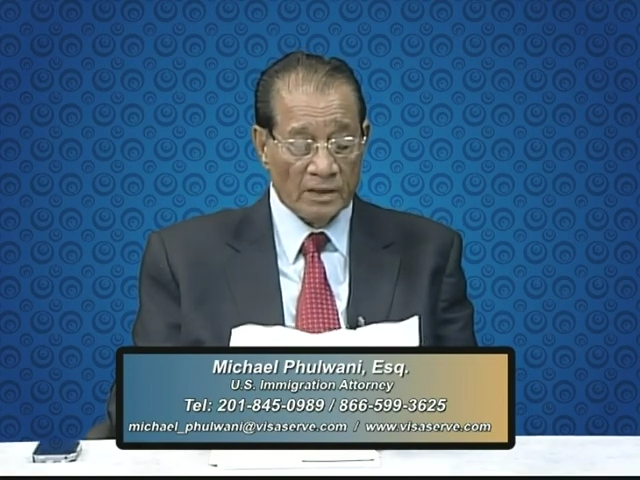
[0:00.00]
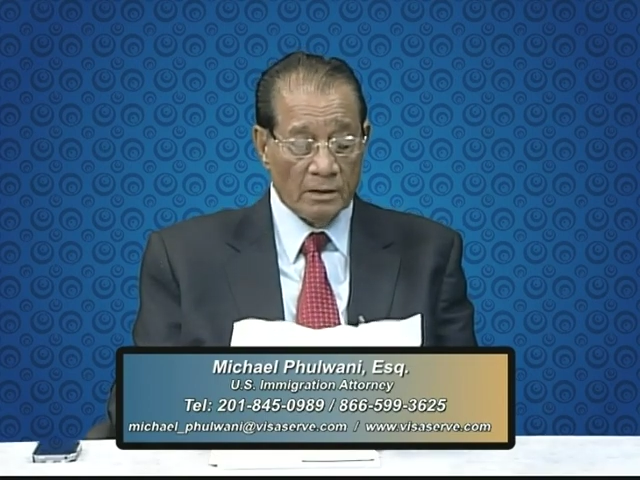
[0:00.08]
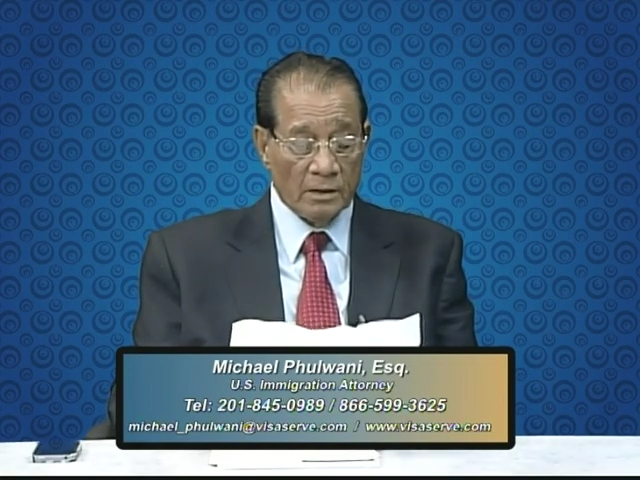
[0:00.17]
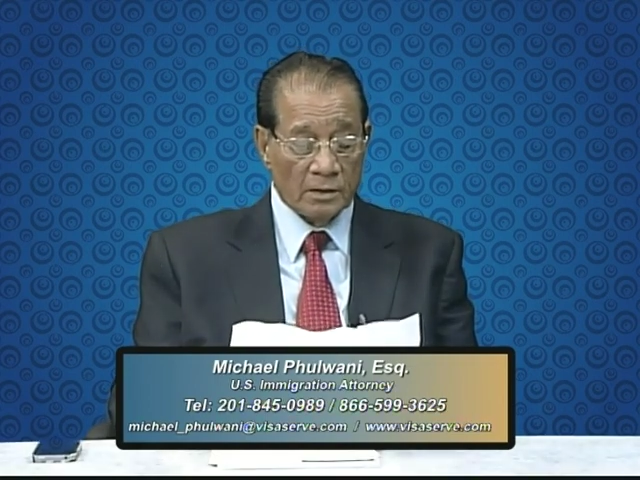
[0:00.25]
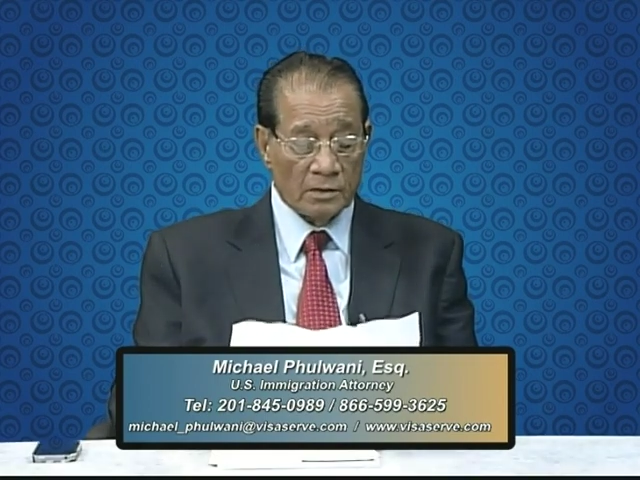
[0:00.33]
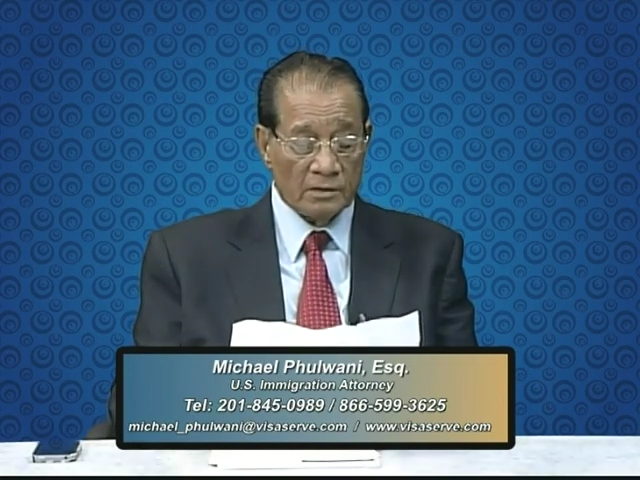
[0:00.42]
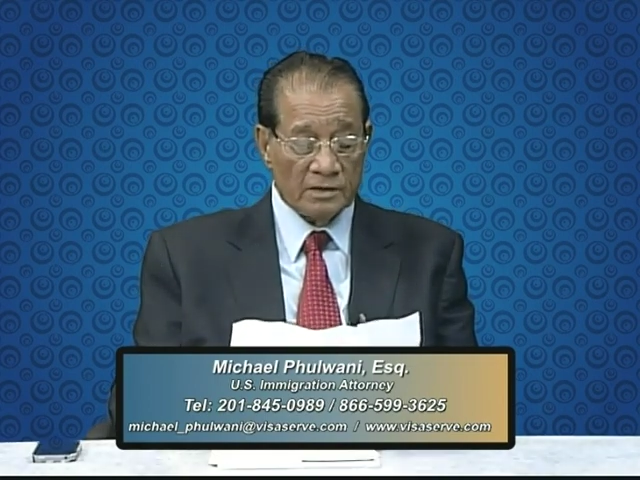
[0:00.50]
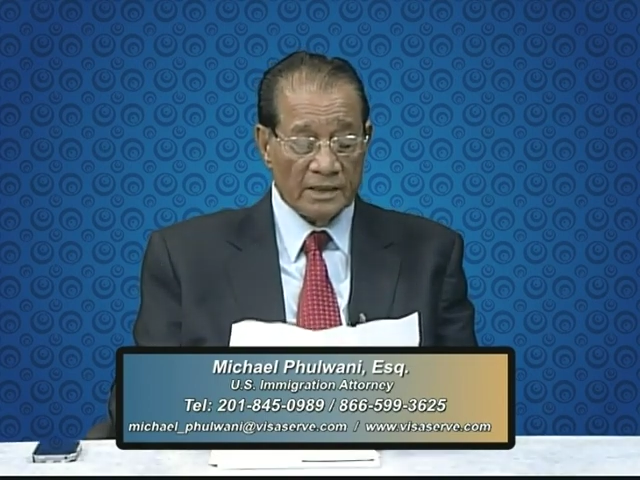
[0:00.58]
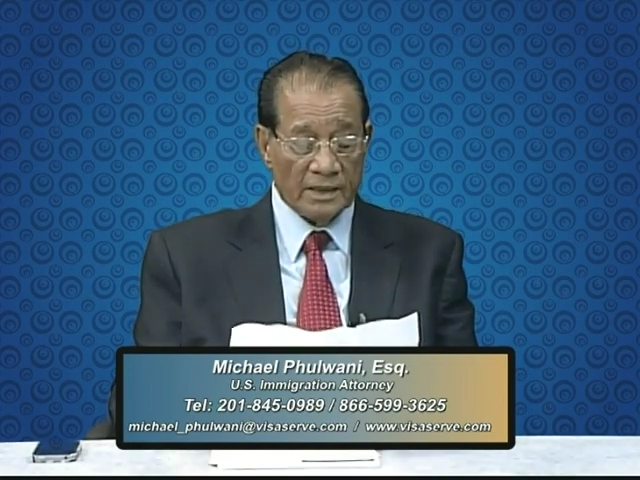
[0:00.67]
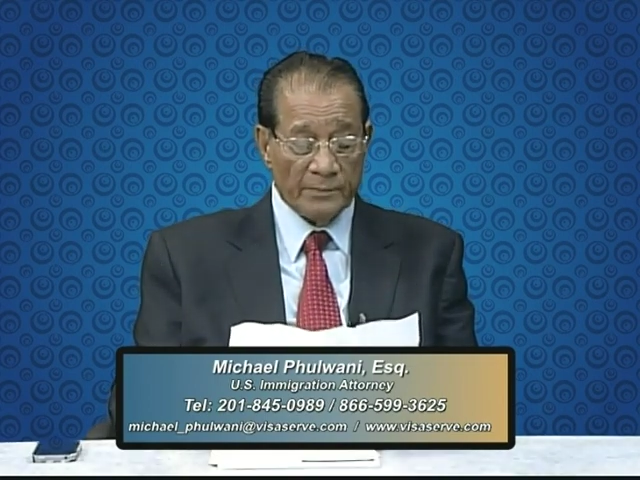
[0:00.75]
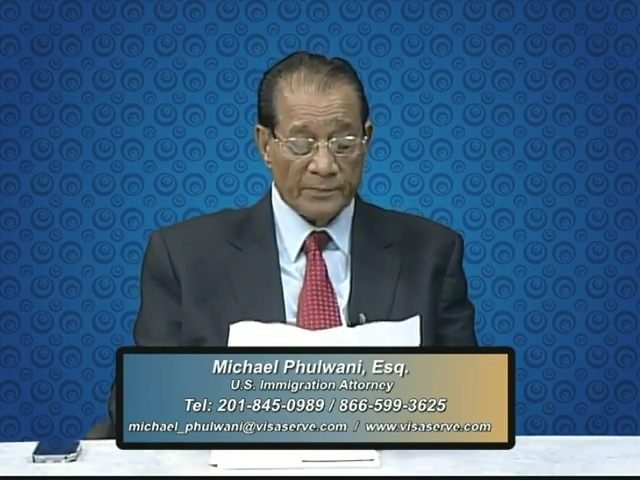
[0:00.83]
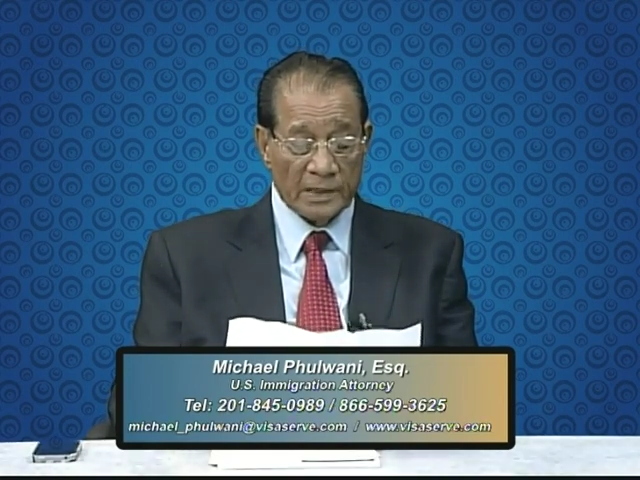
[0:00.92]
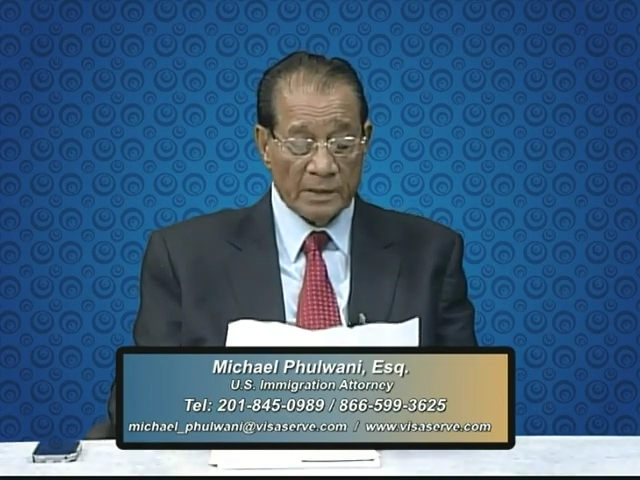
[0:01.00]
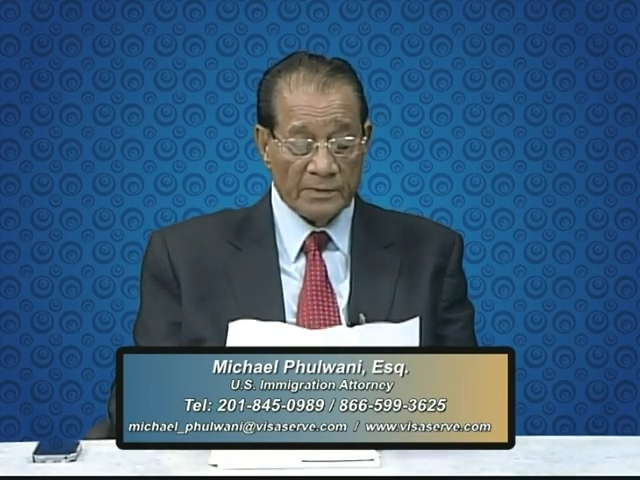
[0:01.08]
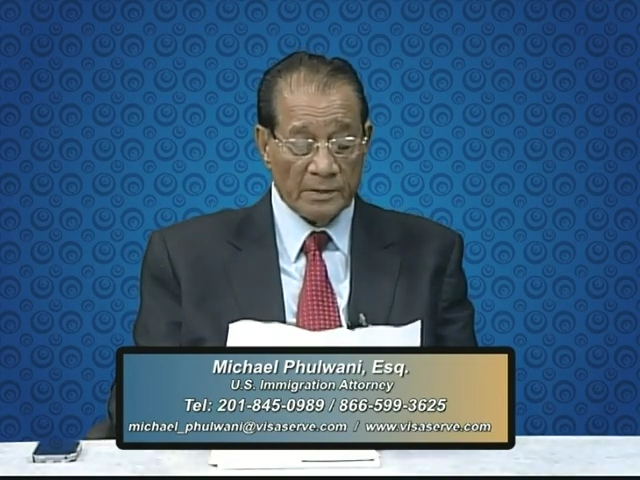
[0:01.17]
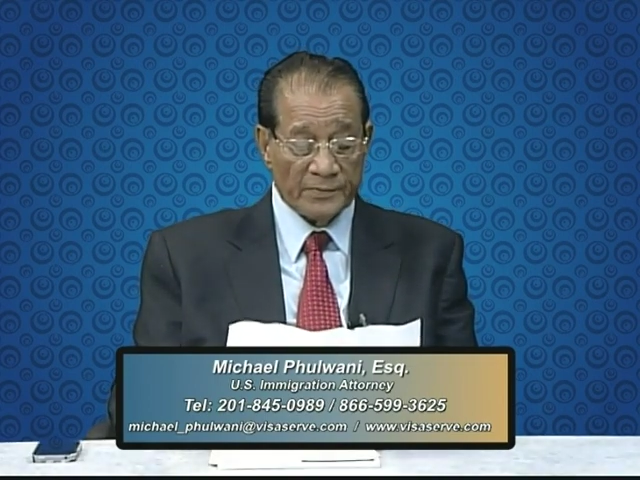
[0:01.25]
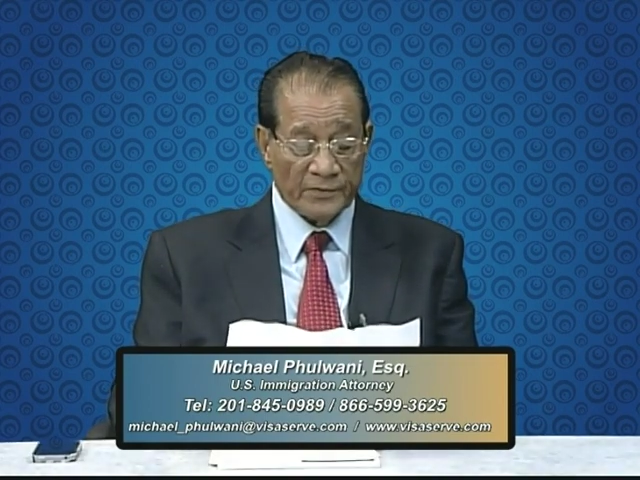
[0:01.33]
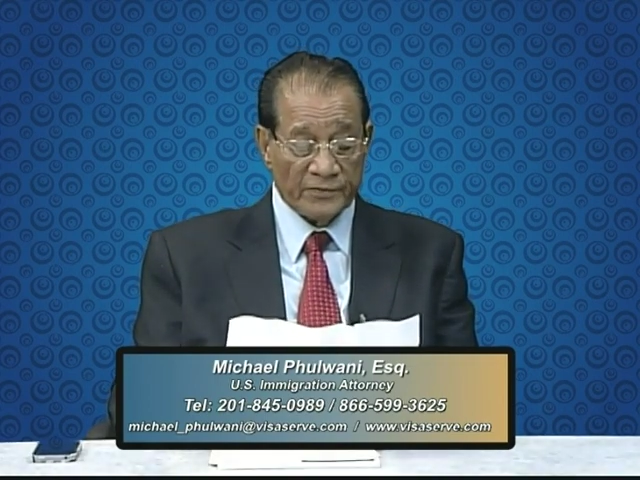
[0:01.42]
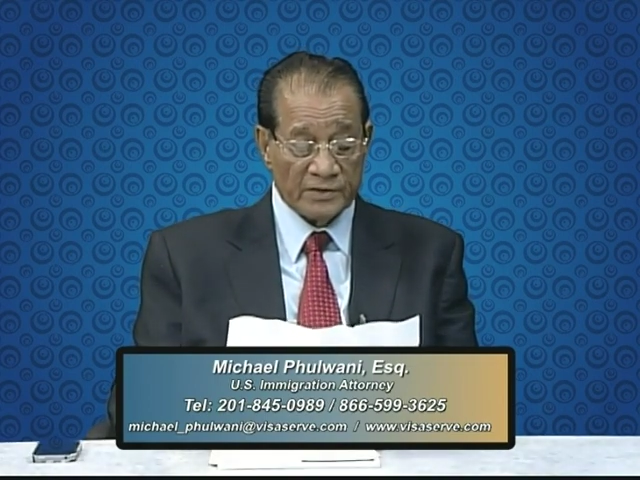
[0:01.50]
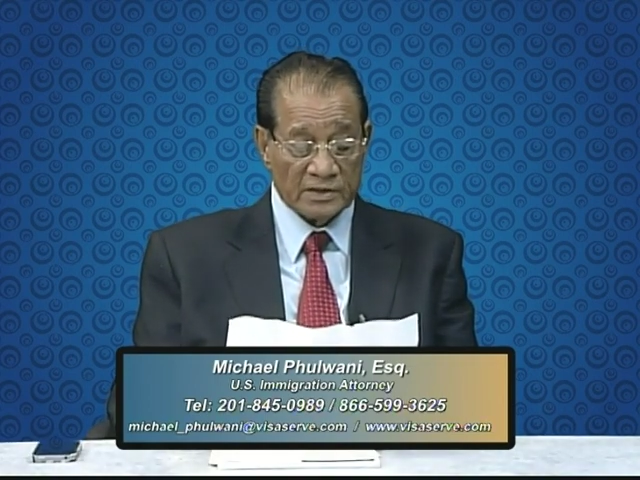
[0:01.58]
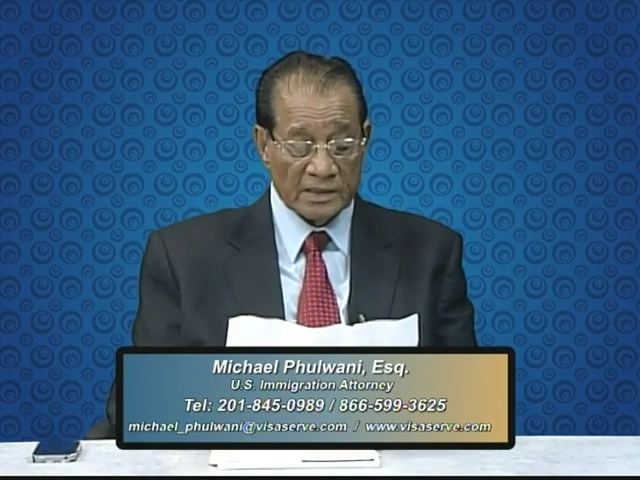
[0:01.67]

Now, in the employment preference